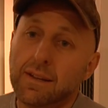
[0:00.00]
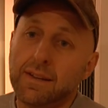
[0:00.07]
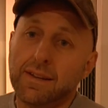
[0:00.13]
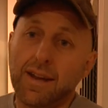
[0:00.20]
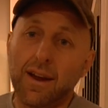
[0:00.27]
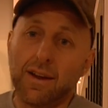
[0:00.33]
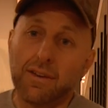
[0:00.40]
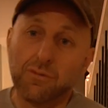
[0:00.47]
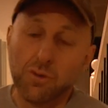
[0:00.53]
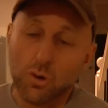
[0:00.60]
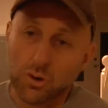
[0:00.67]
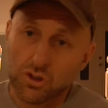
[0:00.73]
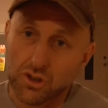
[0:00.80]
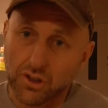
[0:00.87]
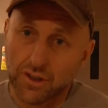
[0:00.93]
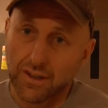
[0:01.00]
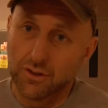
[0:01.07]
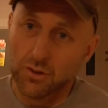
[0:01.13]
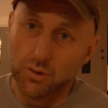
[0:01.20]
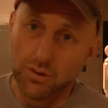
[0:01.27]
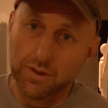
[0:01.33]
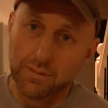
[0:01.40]
Now, if you're shooting
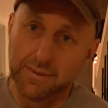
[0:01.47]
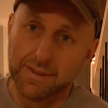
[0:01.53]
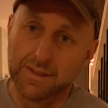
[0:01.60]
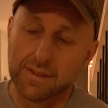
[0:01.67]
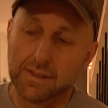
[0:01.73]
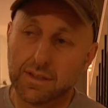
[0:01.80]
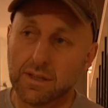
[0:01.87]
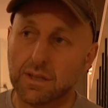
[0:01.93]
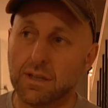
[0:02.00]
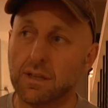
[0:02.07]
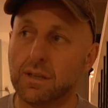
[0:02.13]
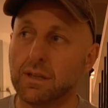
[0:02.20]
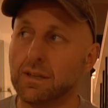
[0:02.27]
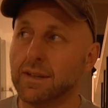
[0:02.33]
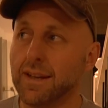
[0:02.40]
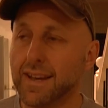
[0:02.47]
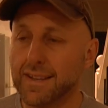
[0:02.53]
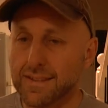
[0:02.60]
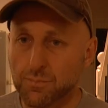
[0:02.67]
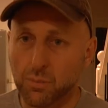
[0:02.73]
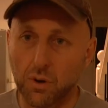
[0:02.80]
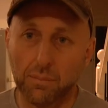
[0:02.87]
tournaments,
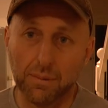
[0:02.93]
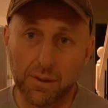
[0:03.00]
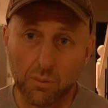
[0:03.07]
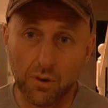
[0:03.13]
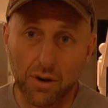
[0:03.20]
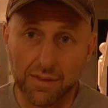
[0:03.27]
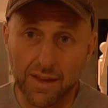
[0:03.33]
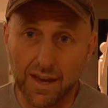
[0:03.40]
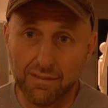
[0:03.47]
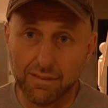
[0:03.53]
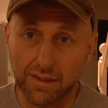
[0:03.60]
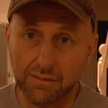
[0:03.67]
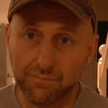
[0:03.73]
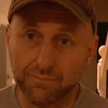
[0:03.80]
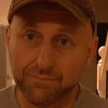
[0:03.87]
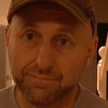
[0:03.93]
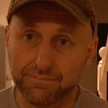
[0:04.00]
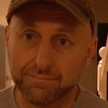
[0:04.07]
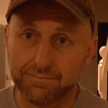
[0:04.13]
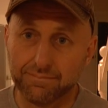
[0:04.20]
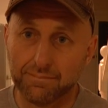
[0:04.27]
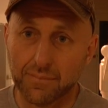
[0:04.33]
it's probably worth having.
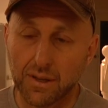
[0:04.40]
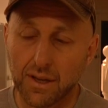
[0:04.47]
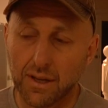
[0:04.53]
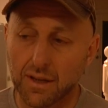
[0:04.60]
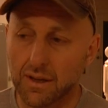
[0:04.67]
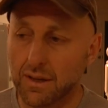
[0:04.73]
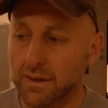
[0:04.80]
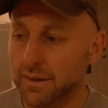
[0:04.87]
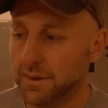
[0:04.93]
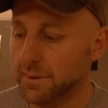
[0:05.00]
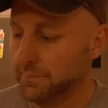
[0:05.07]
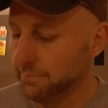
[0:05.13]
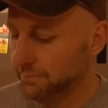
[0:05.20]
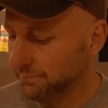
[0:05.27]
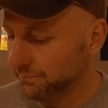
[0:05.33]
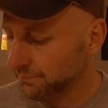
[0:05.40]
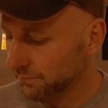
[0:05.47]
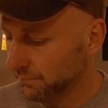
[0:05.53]
And